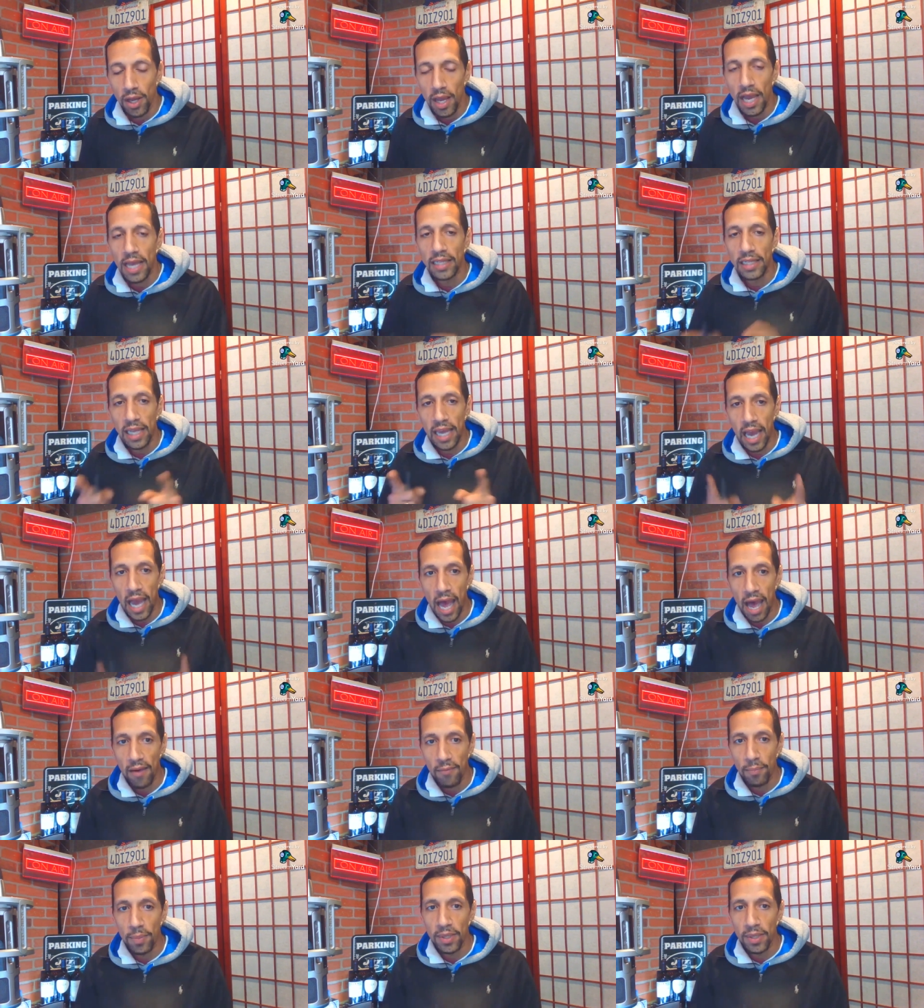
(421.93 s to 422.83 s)
And there
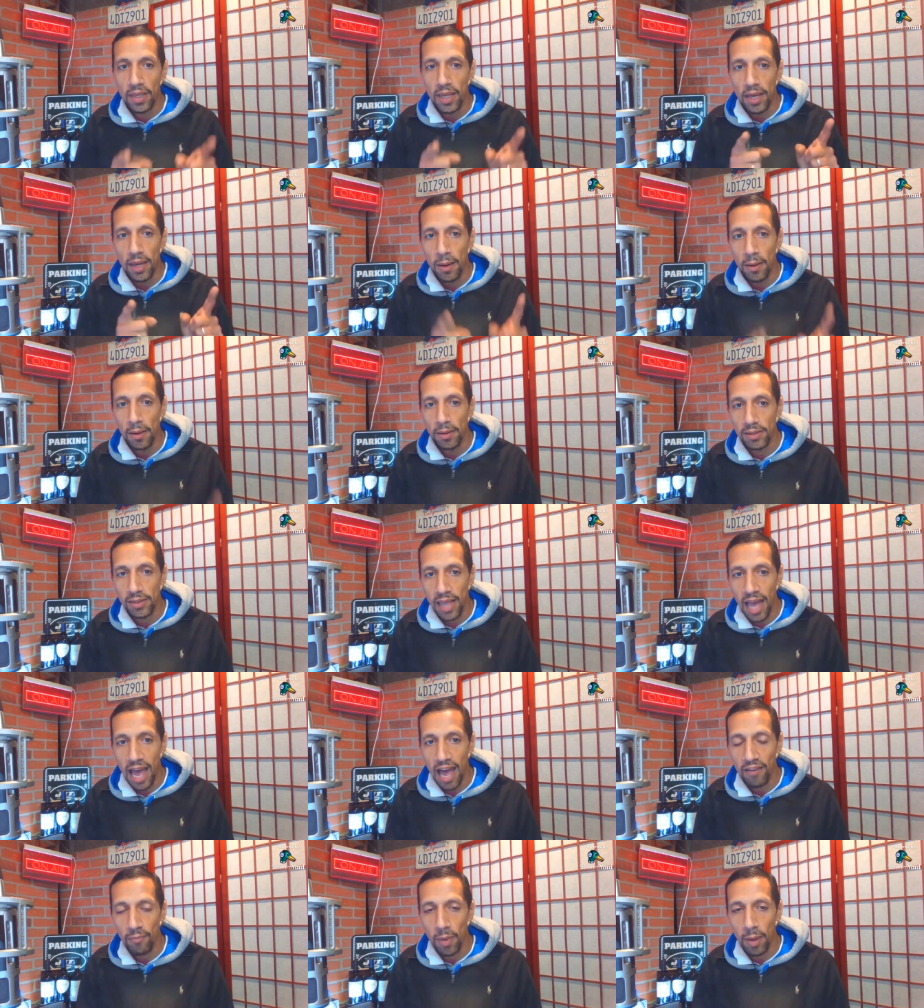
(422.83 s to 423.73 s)
have been uh,
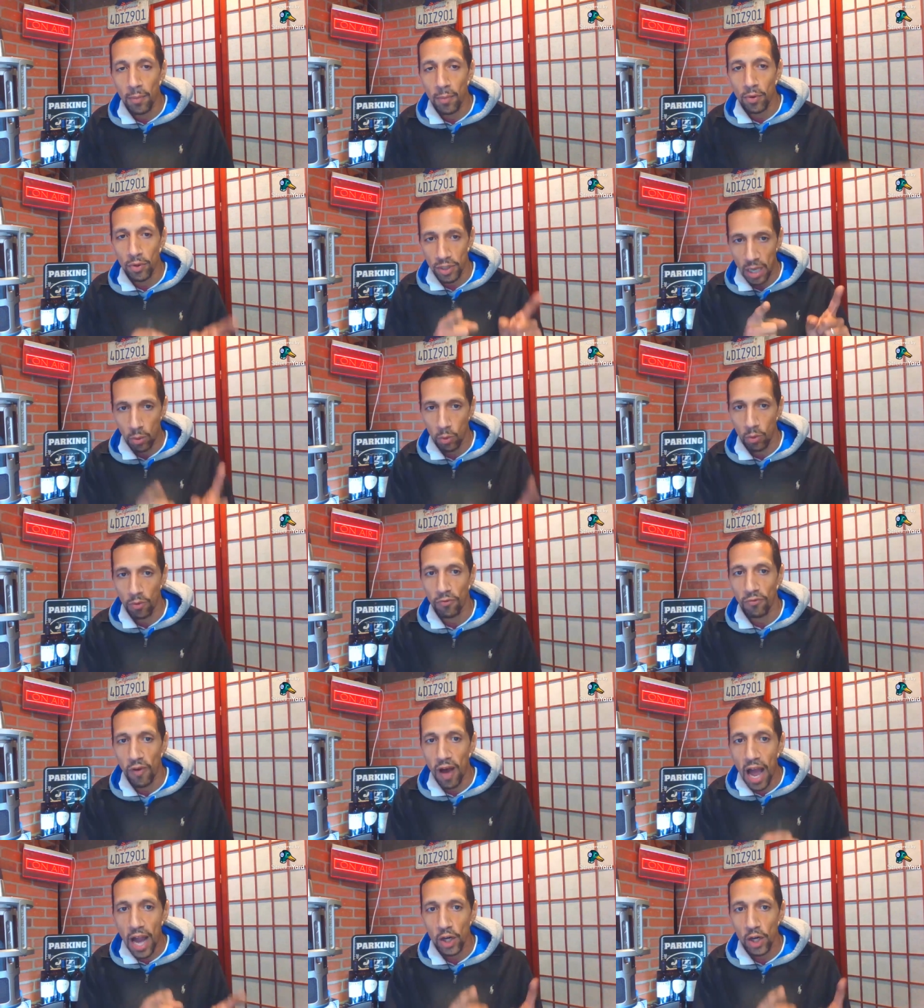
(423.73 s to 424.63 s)
staff members that were
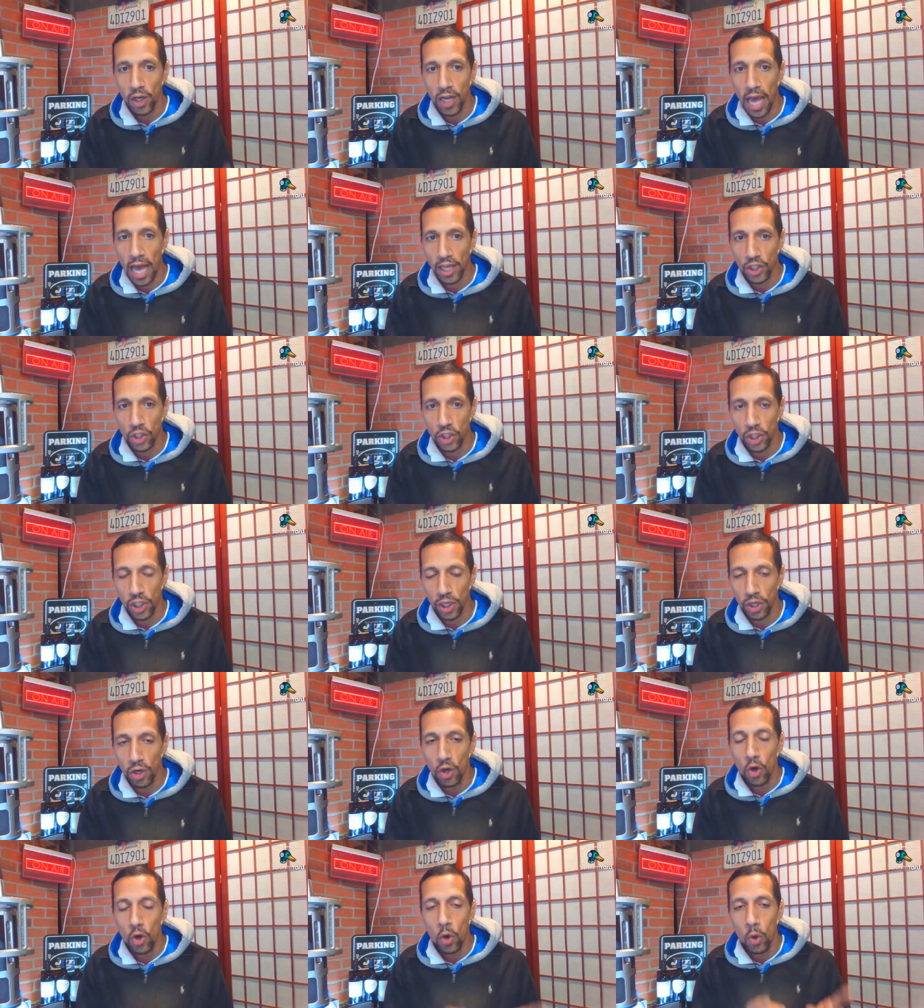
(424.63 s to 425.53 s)
fired last
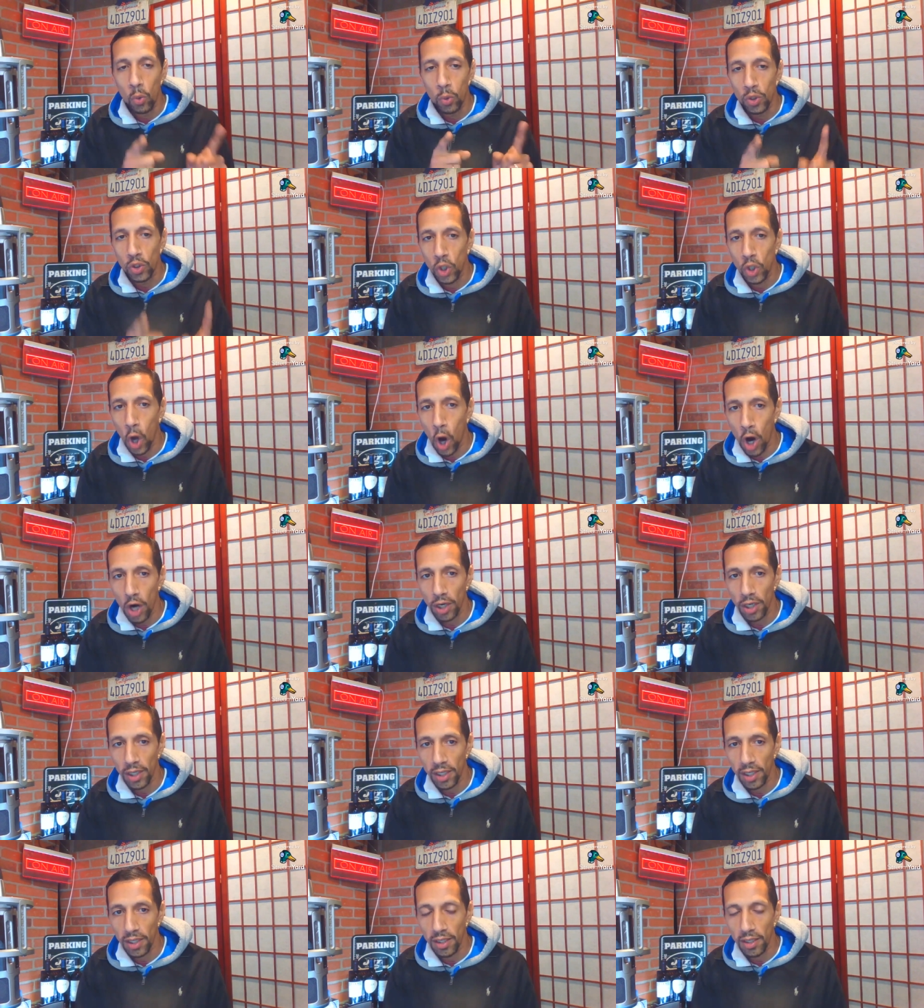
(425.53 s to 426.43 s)
year who were
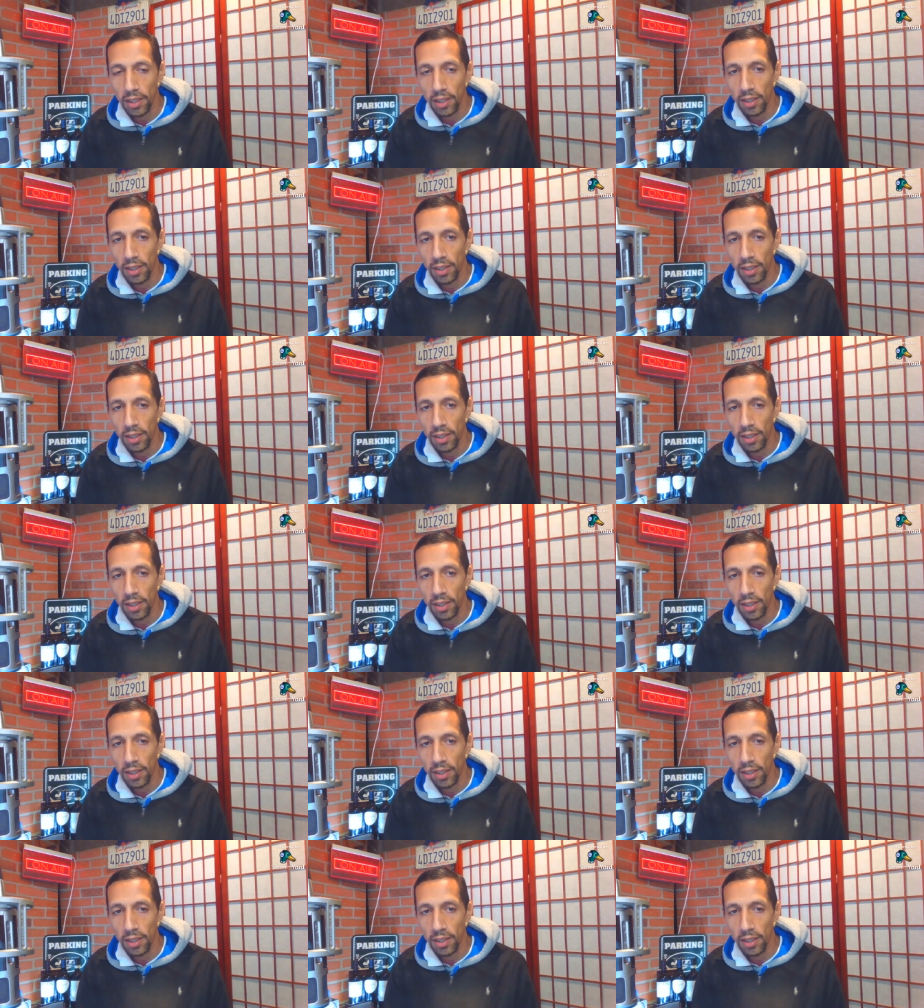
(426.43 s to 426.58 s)
targeted.